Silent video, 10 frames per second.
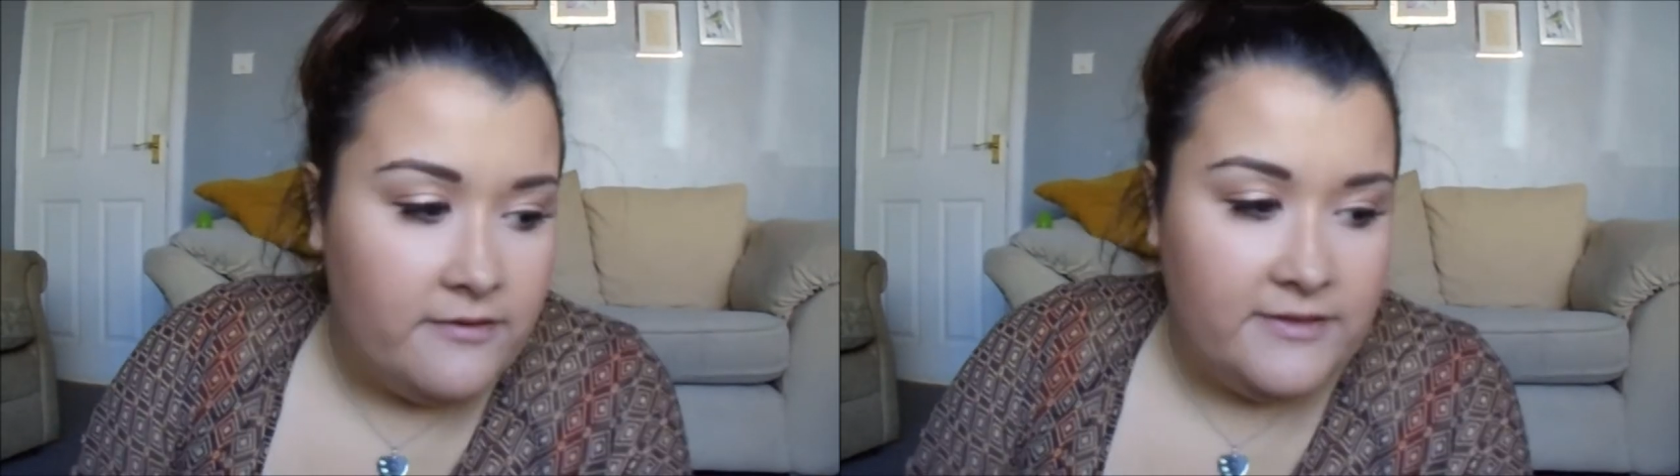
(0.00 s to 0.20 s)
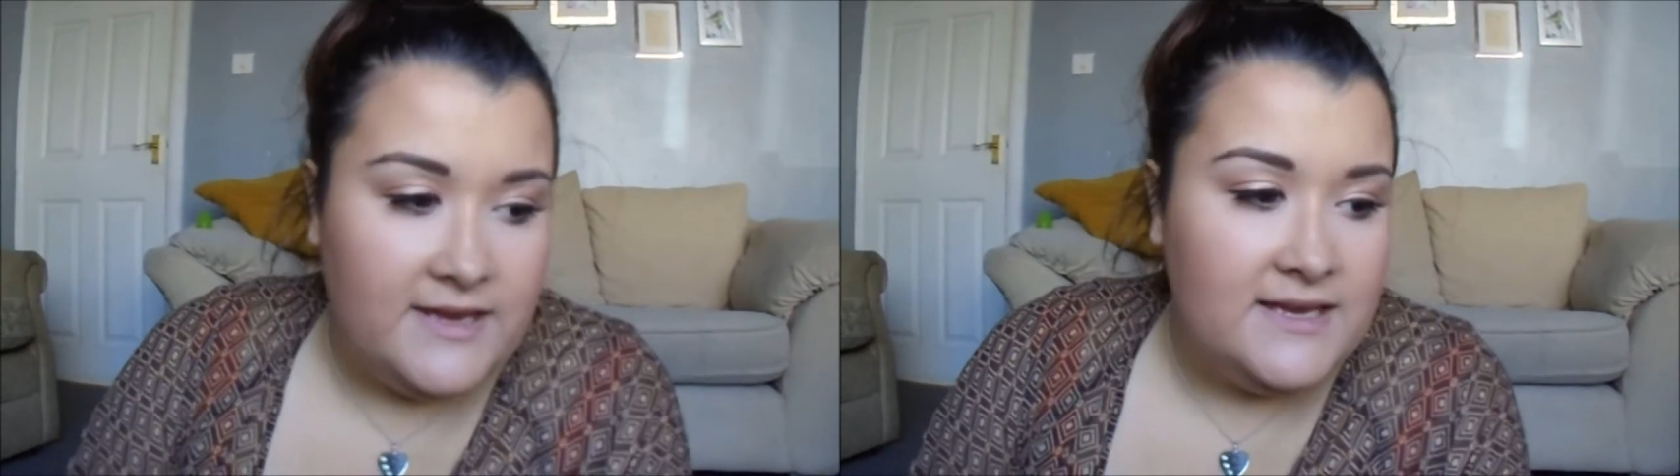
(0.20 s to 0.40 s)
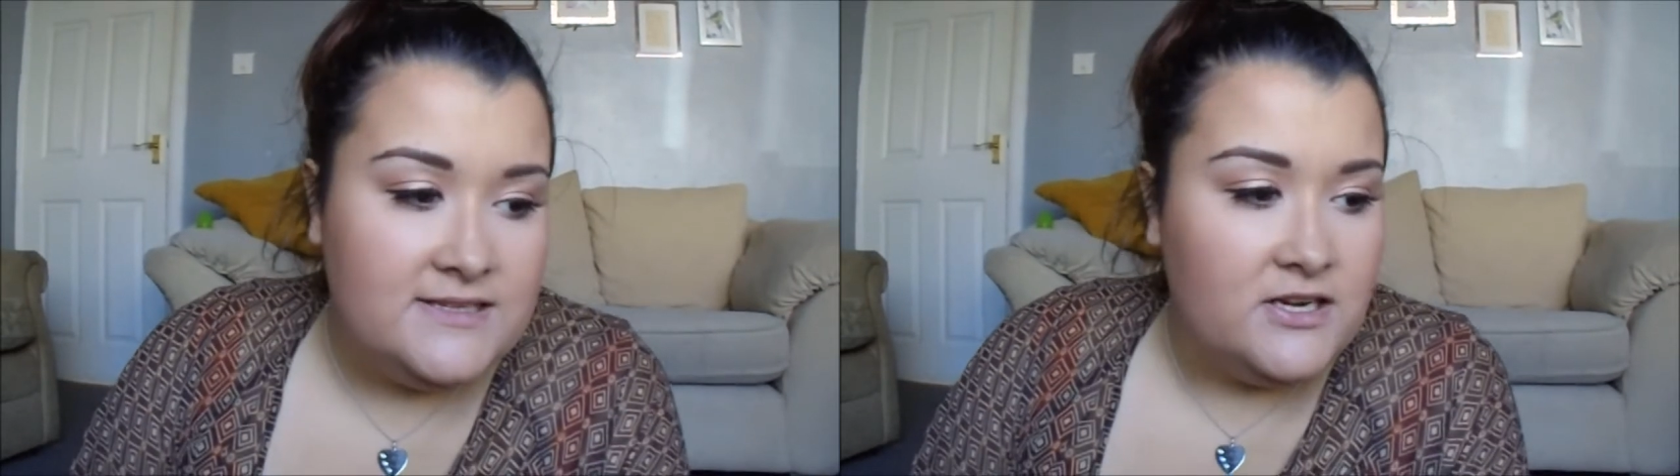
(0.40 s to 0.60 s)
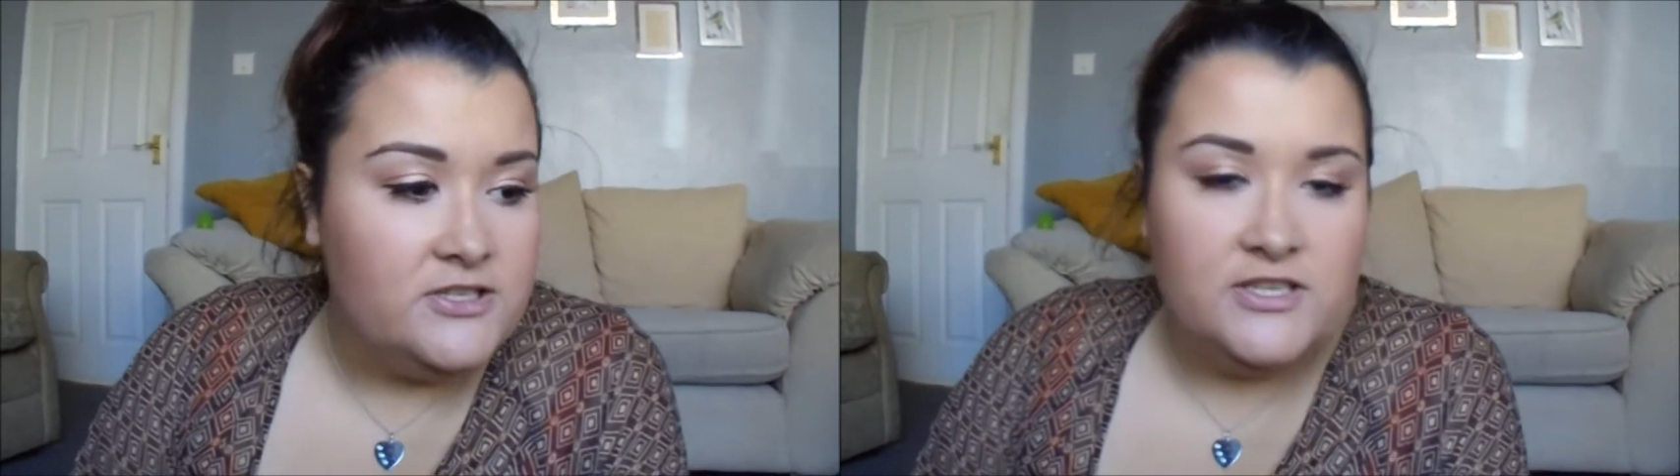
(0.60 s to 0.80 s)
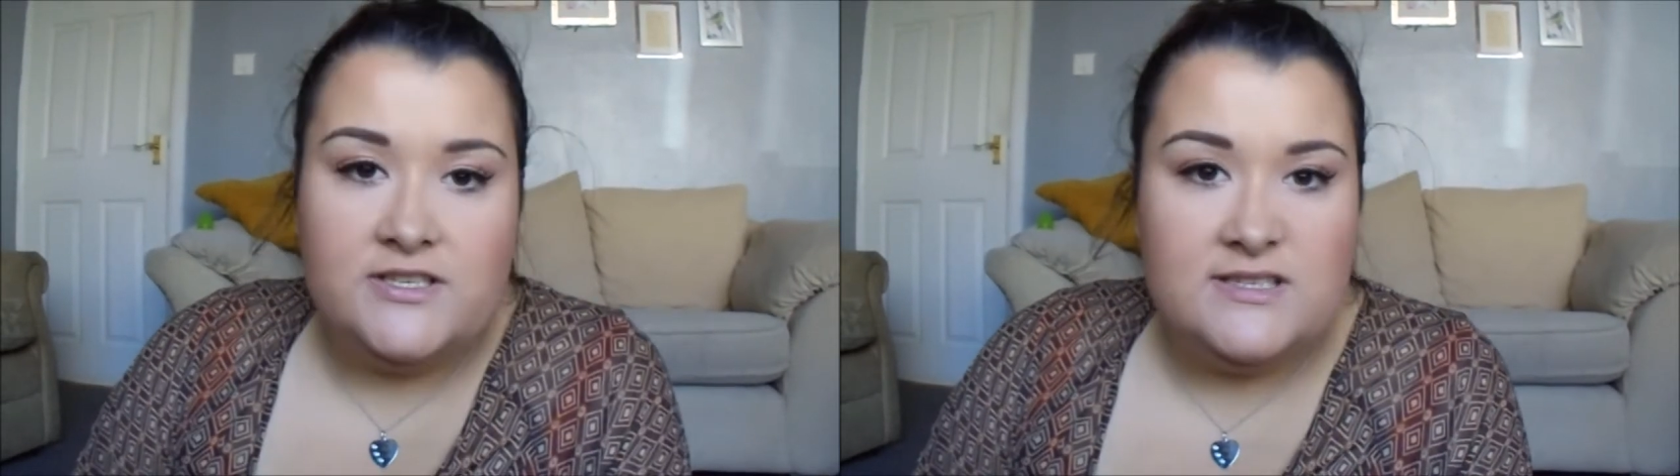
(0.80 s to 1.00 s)
These are
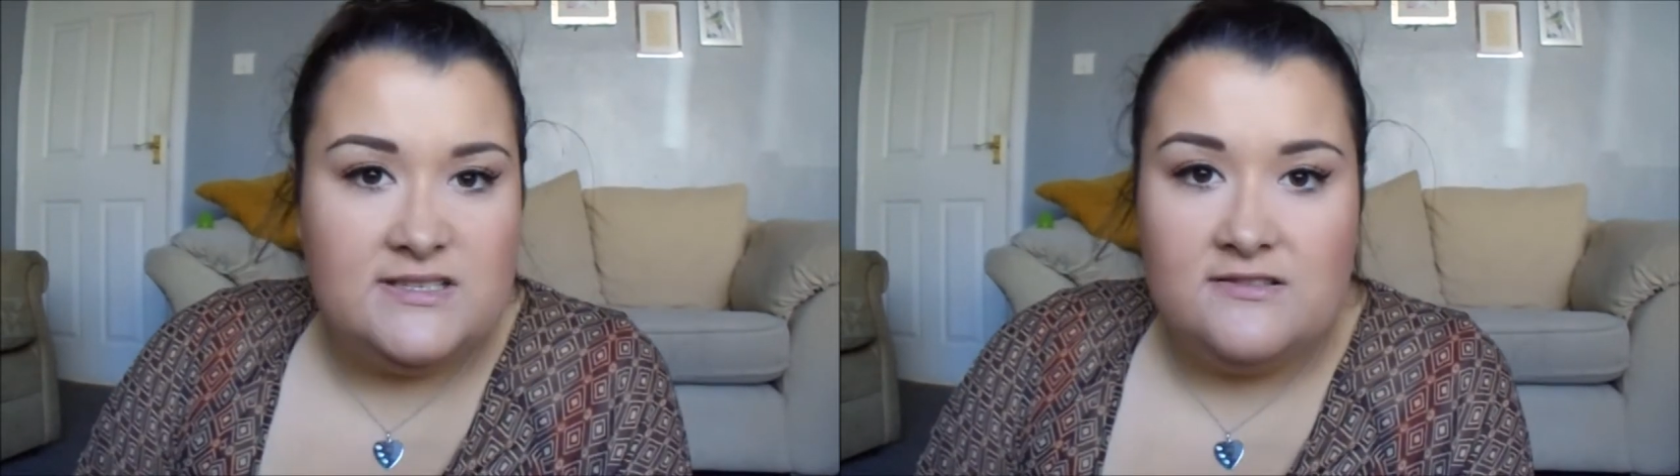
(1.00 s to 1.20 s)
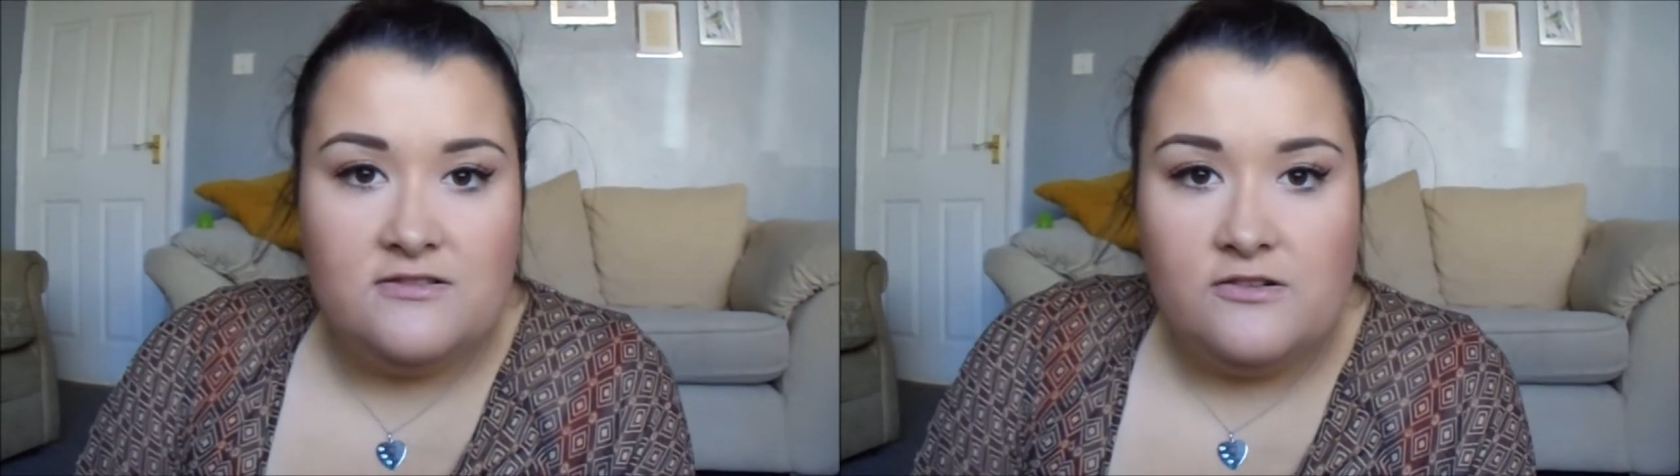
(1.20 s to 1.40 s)
just